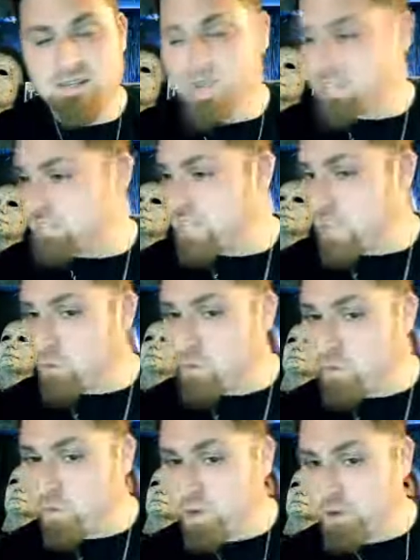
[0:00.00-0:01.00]
Next time,
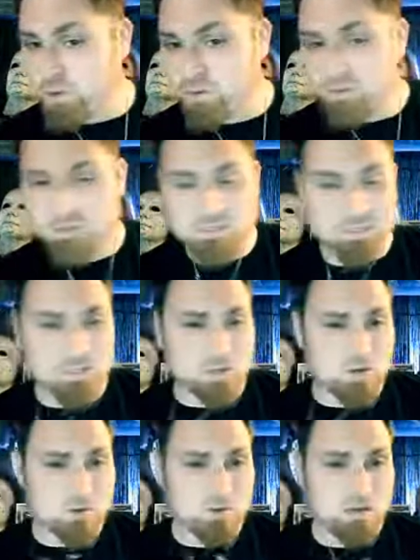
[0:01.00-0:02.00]
right.
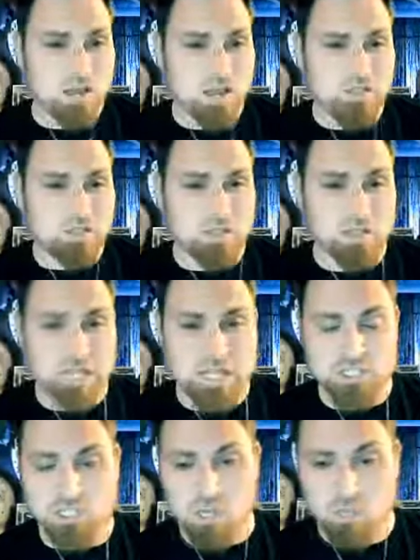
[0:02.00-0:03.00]
So I think
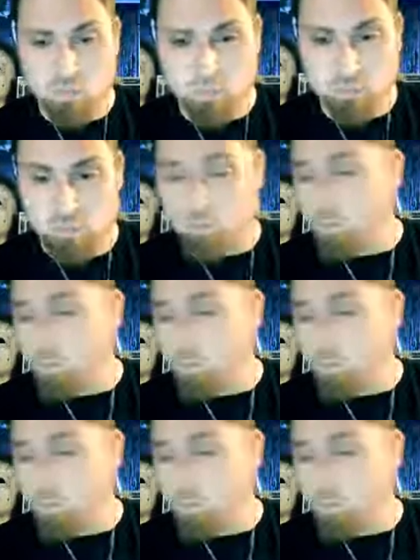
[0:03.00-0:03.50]
that show will